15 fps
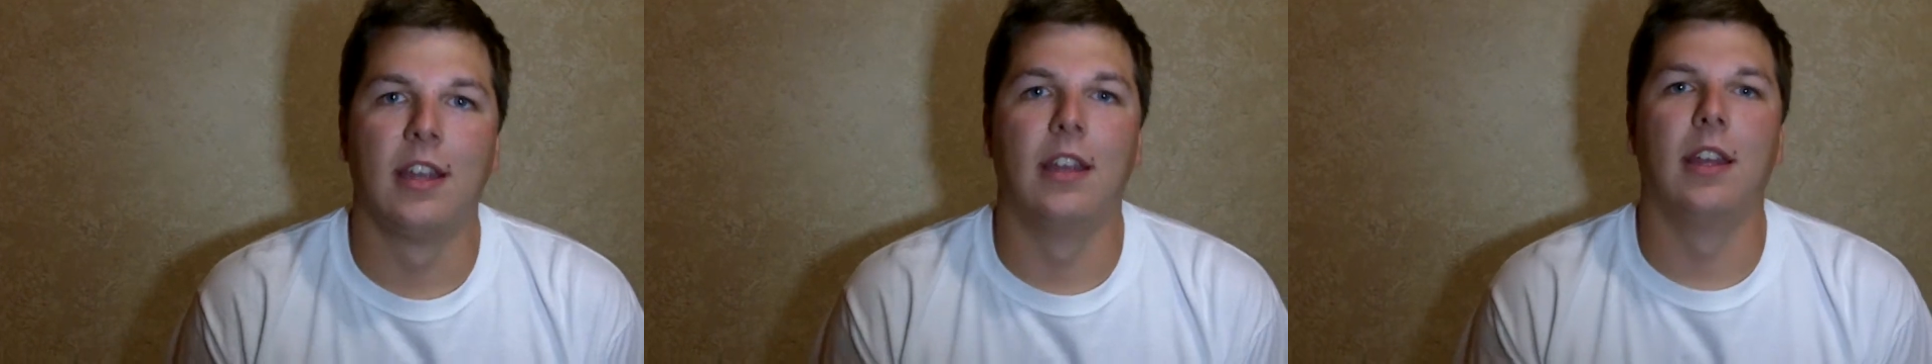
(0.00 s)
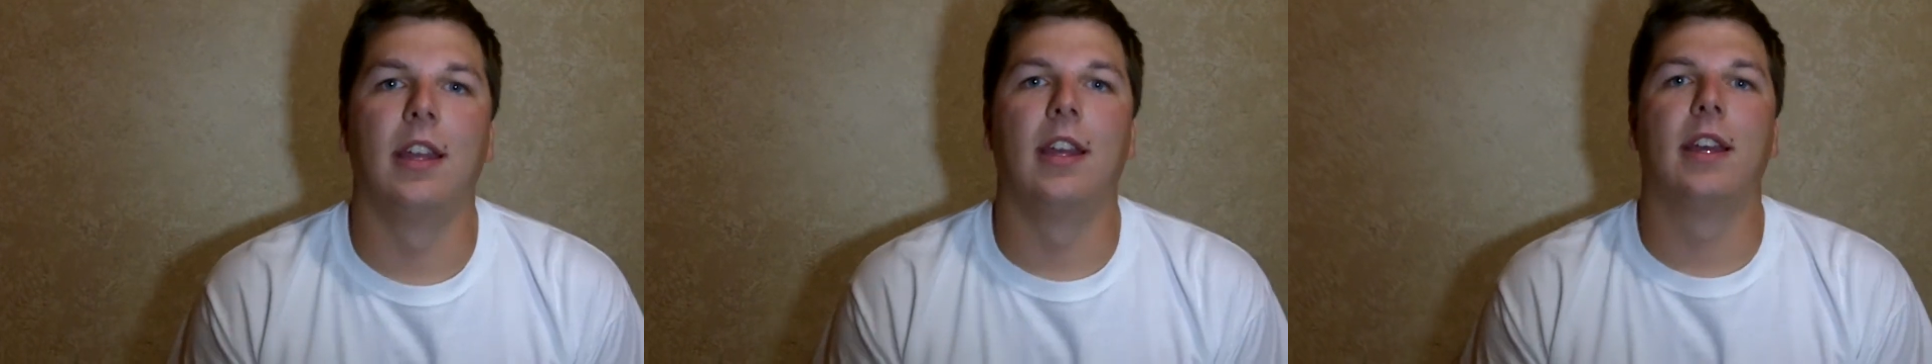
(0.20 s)

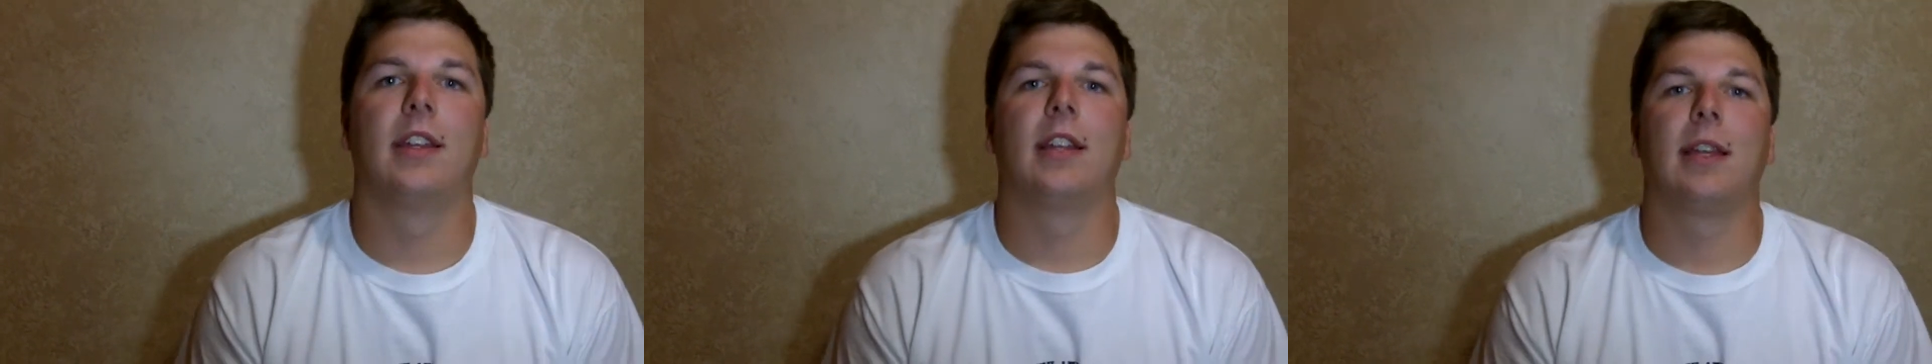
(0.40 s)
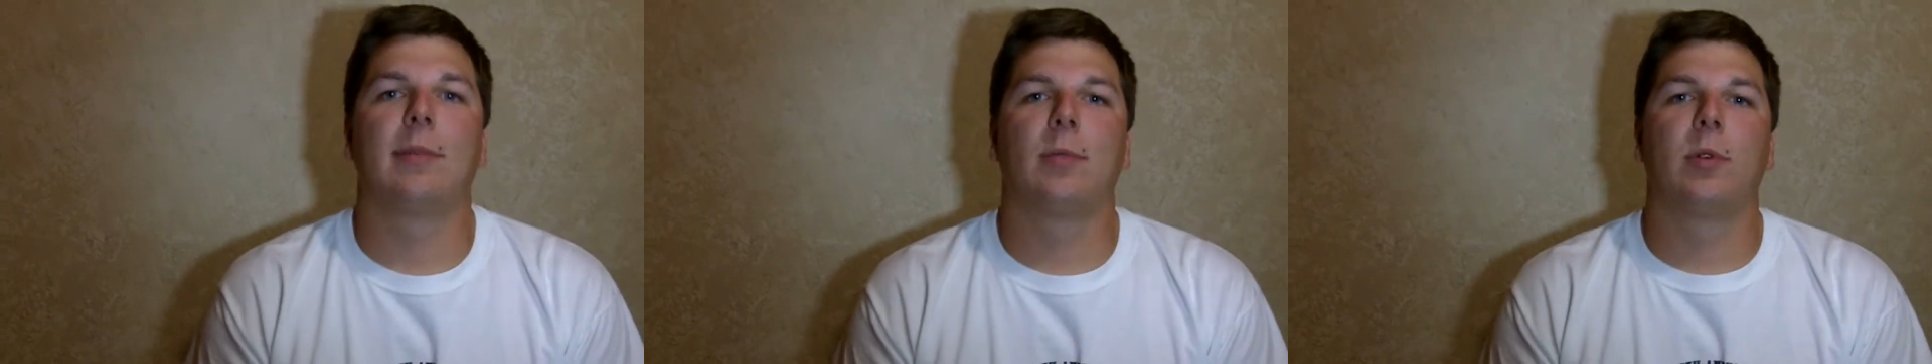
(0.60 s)

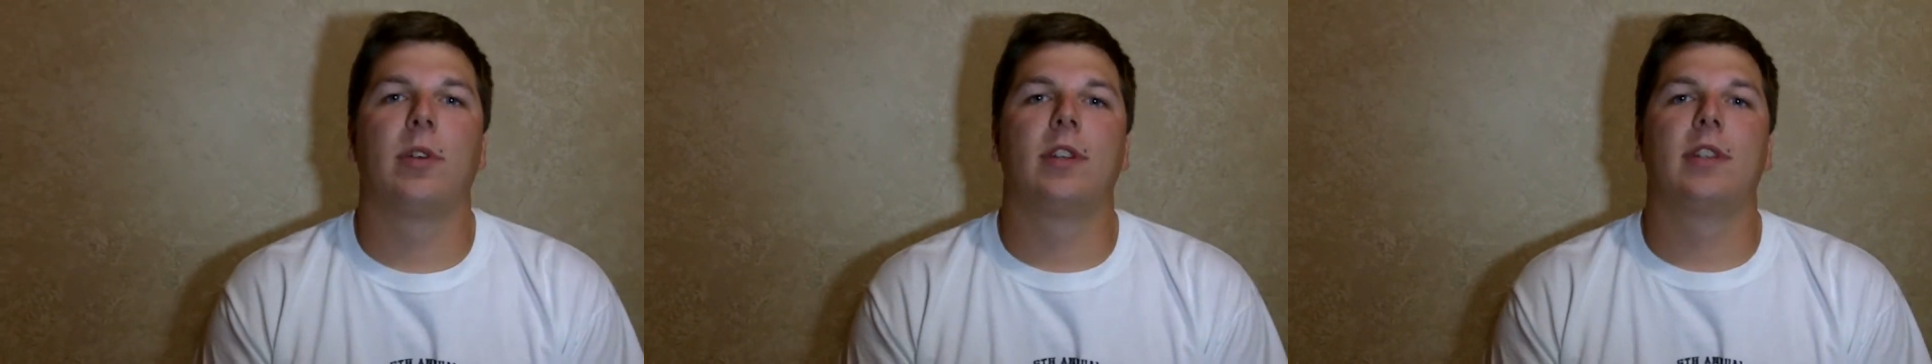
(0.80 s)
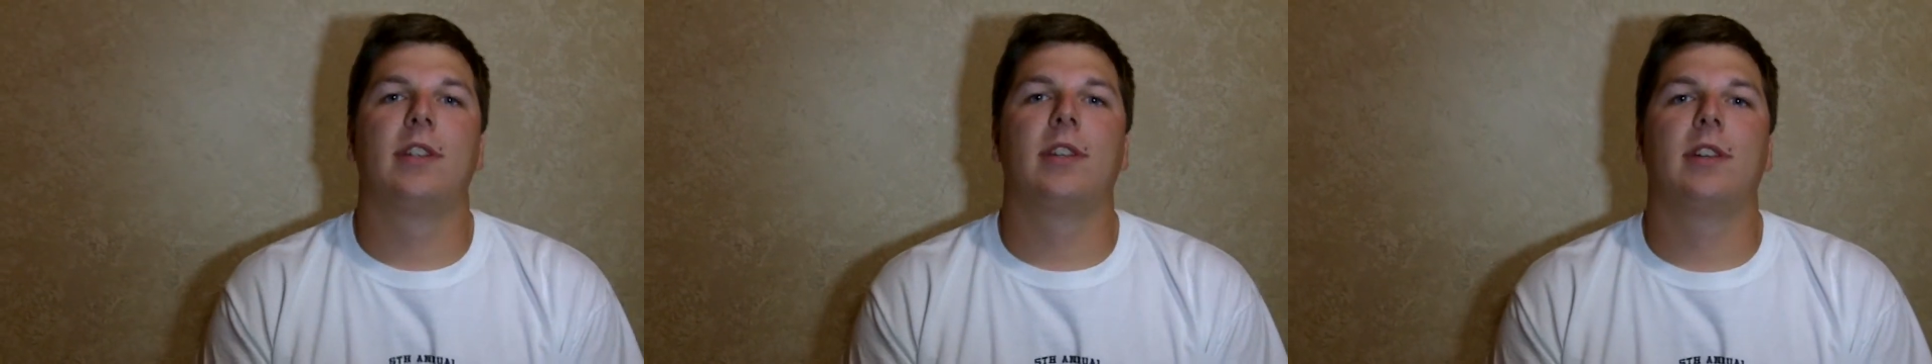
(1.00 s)
and I am
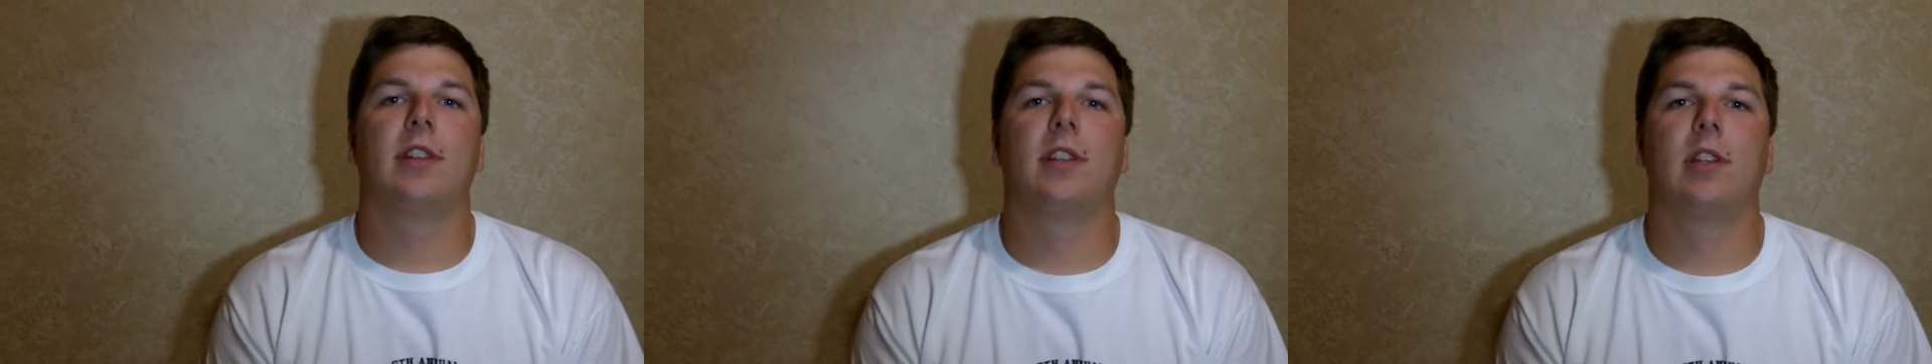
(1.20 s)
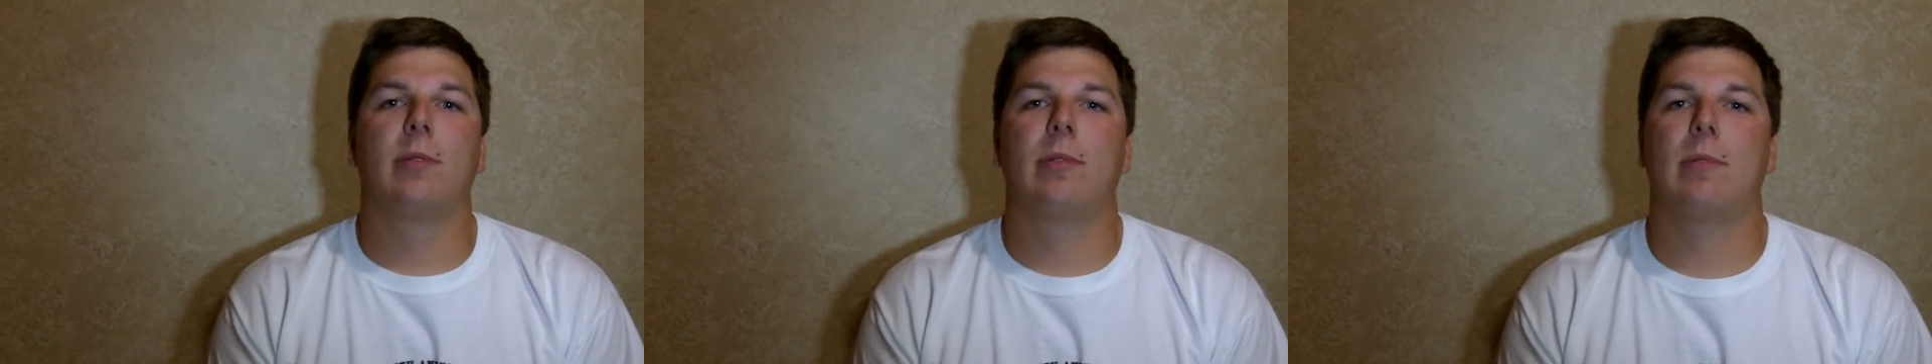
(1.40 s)
going to tell
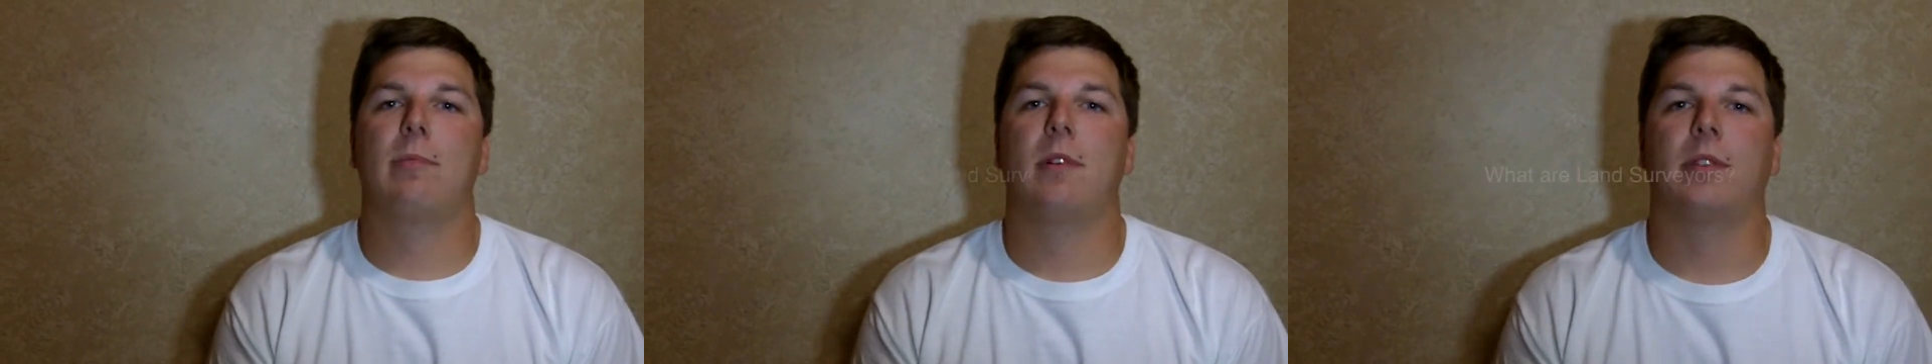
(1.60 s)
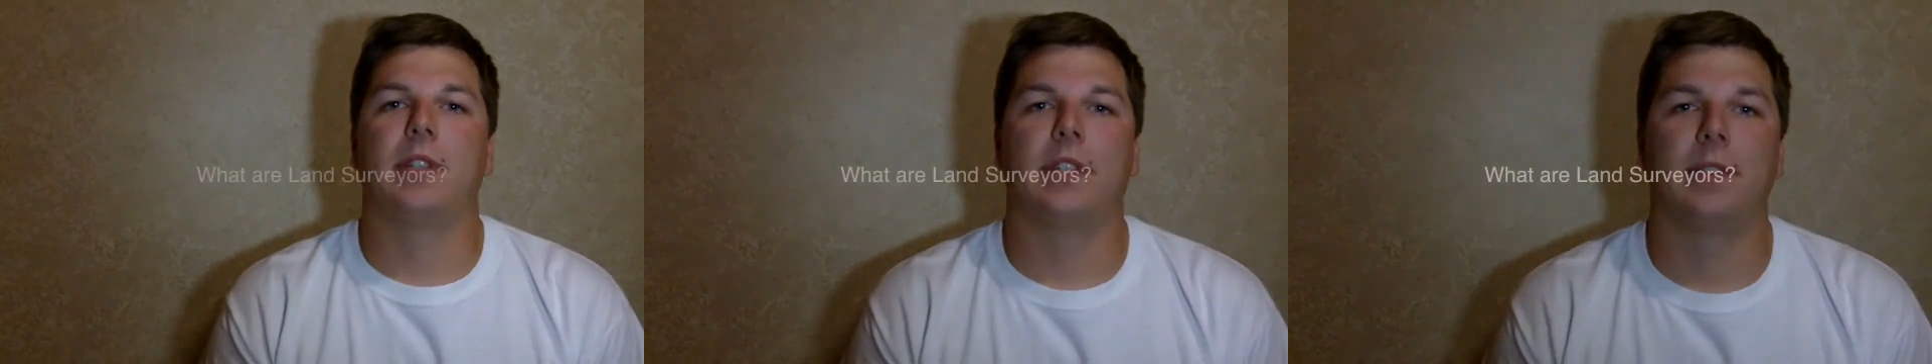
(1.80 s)
you a little bit
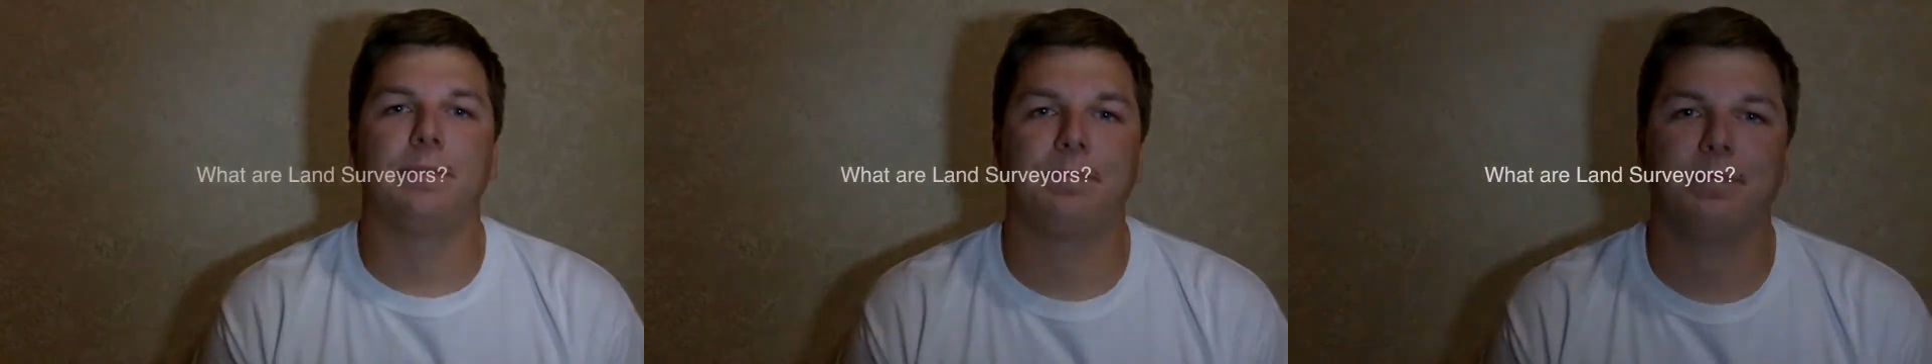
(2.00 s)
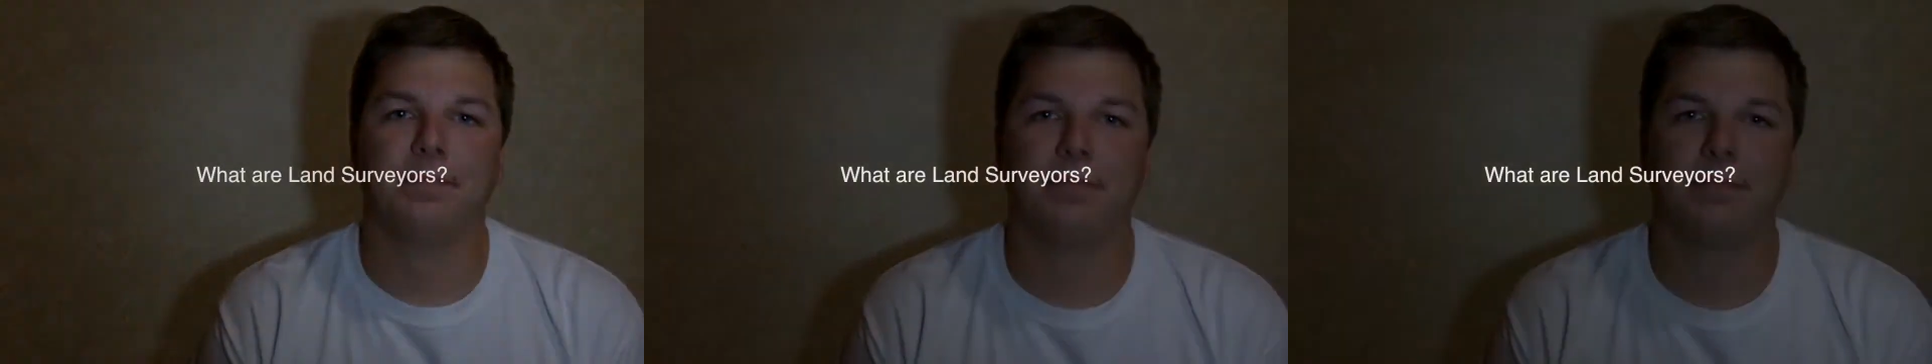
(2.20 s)
about that.